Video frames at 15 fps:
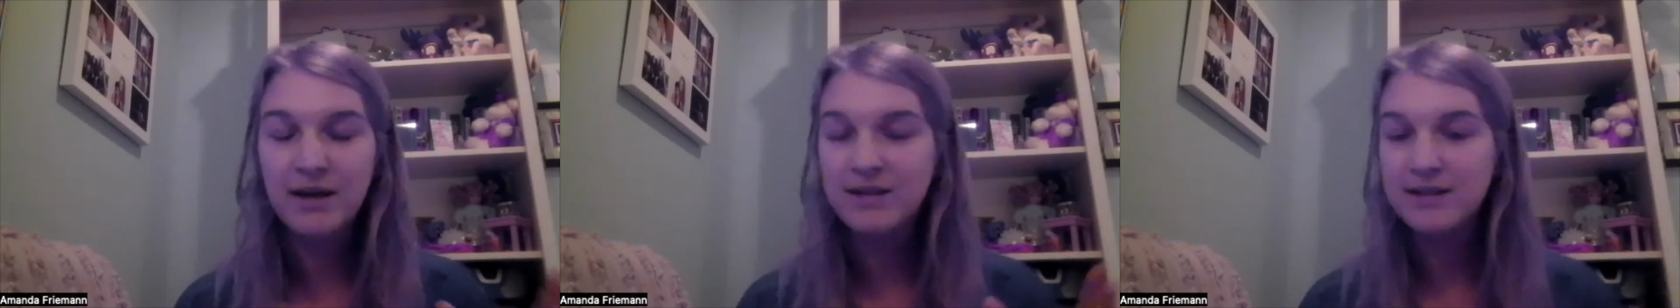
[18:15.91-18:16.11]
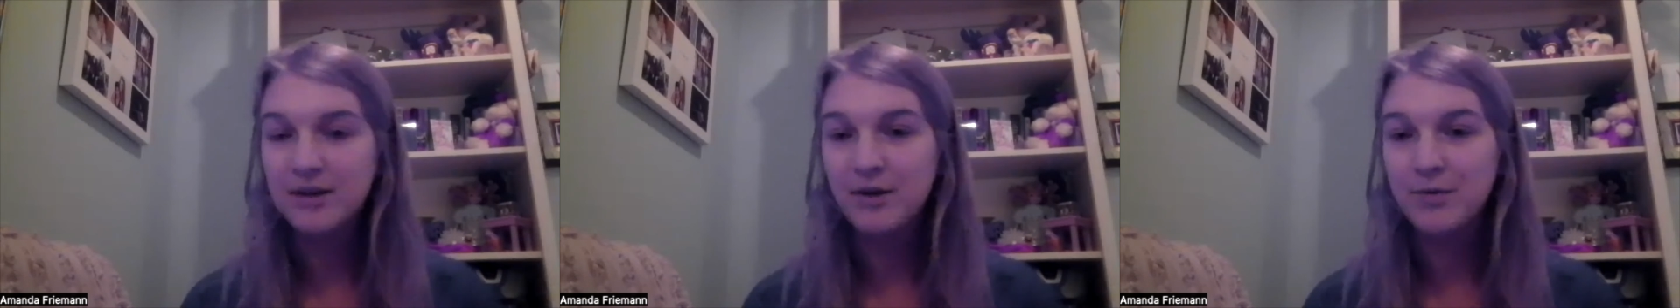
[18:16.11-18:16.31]

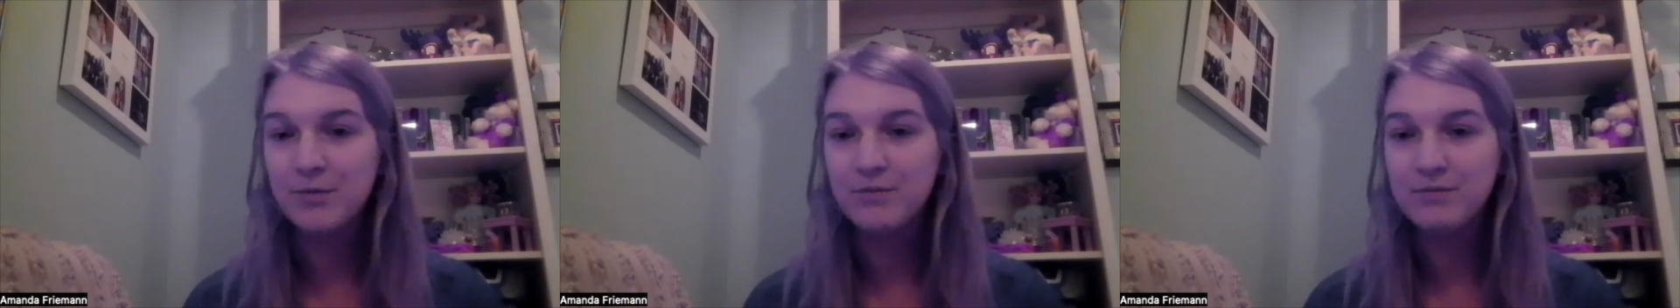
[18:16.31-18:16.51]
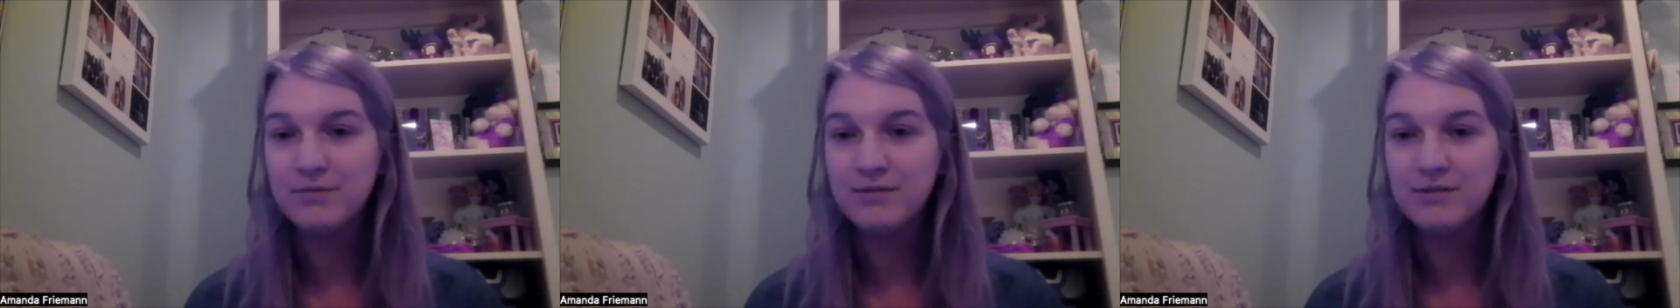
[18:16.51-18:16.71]
And
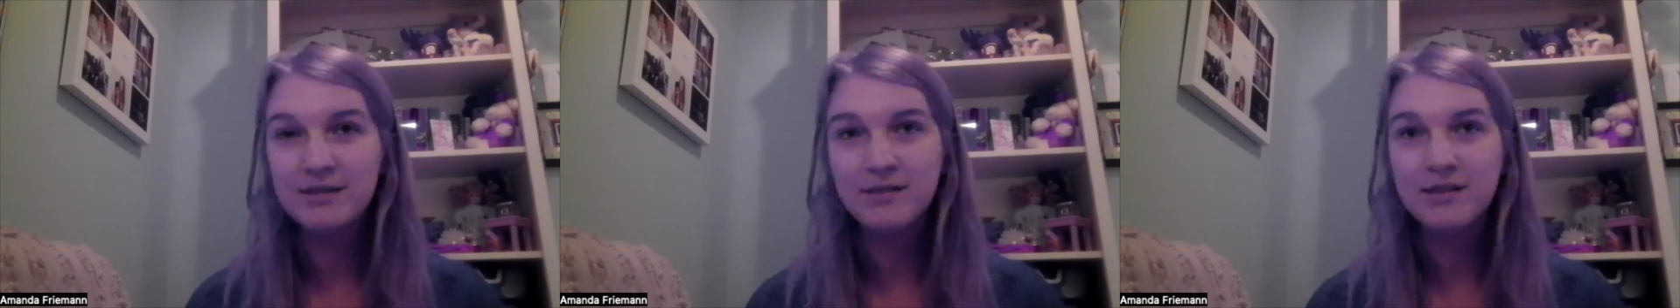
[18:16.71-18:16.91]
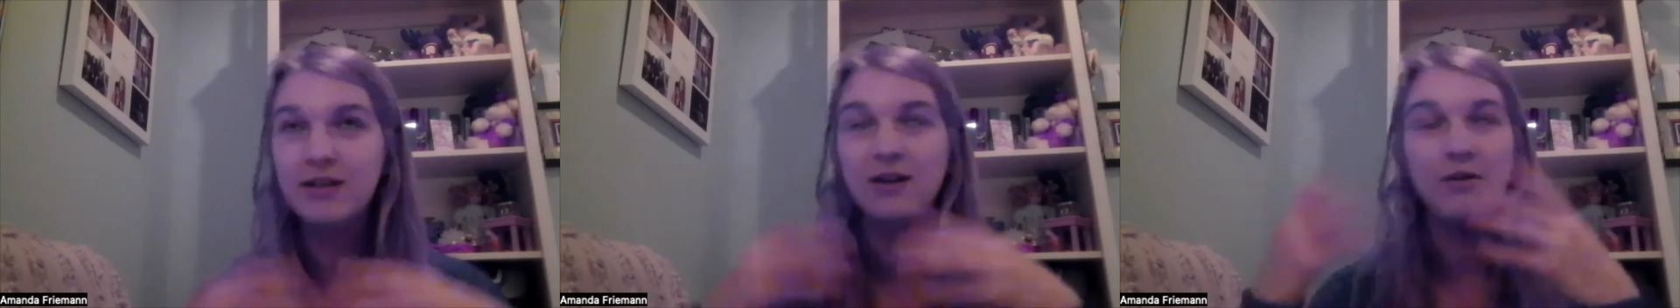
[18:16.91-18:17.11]
so,
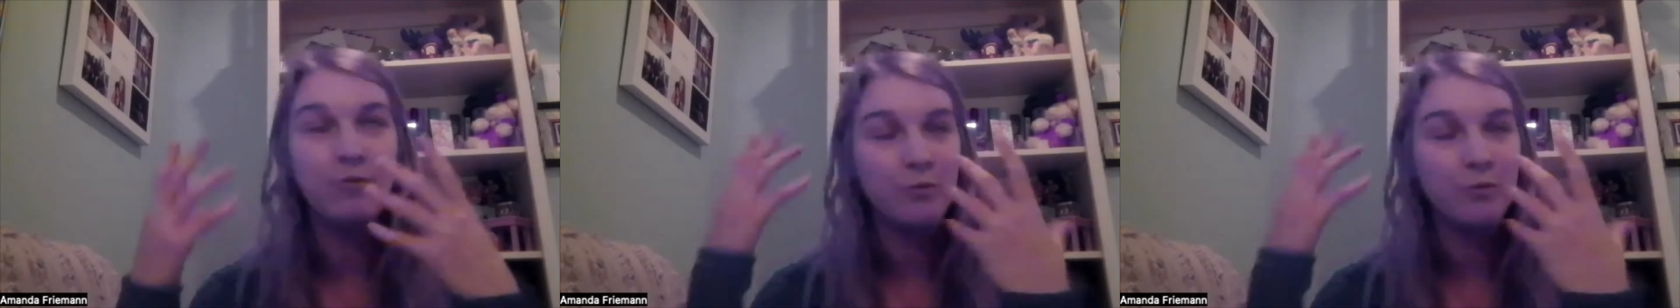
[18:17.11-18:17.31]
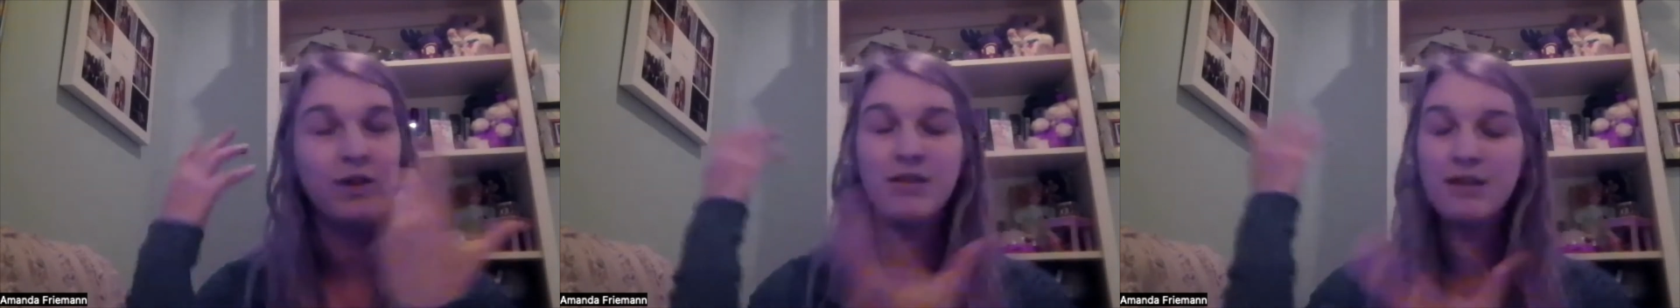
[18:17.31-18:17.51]

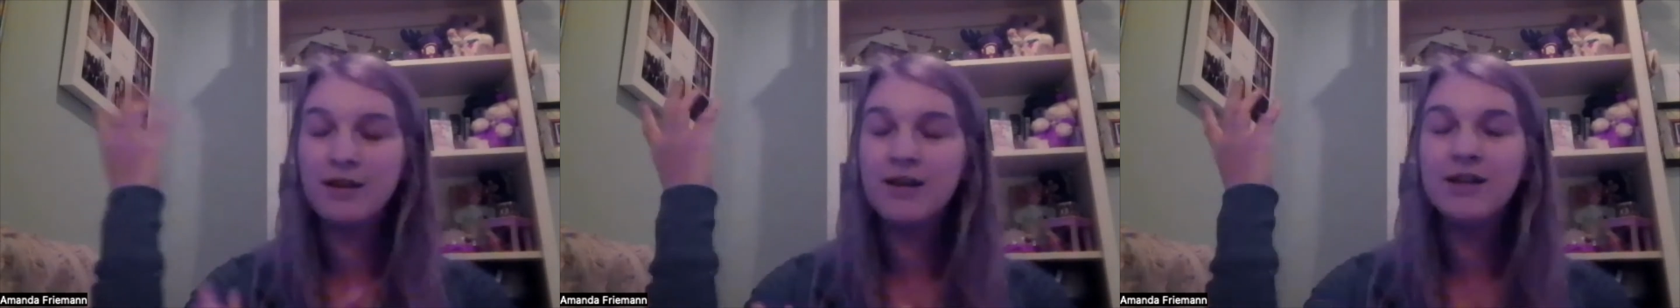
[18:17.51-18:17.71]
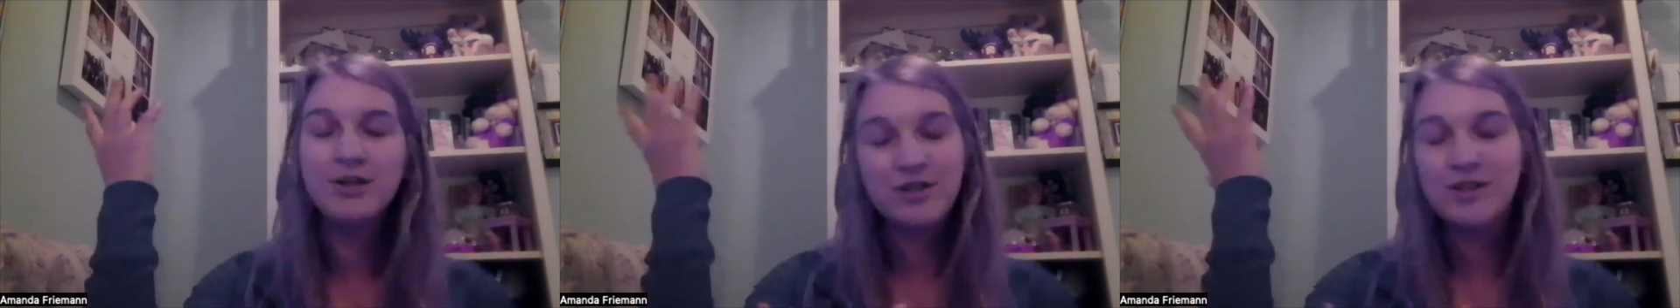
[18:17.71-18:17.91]

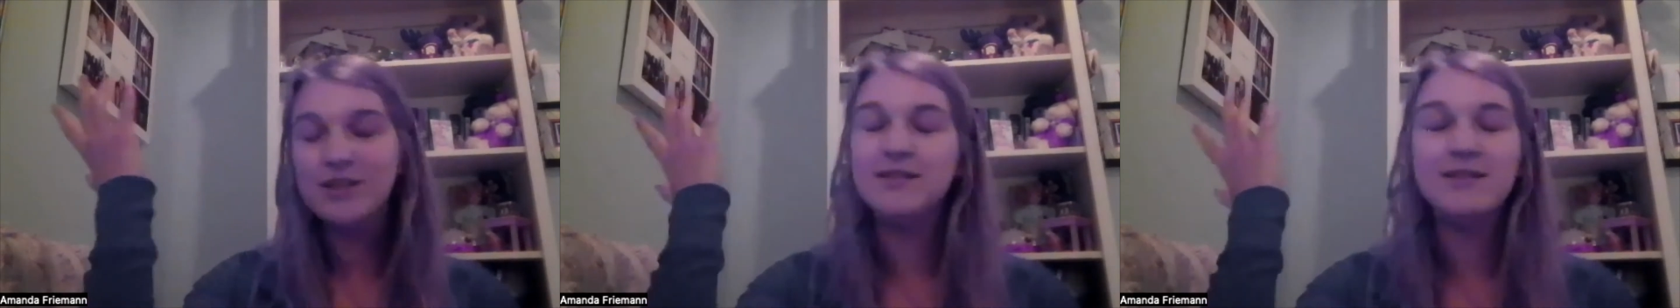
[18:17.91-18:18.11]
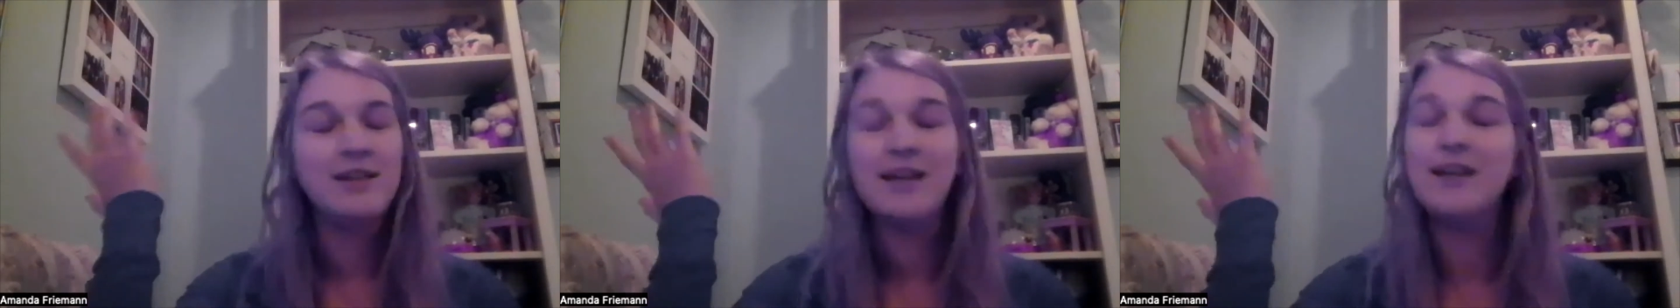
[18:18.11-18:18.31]
she's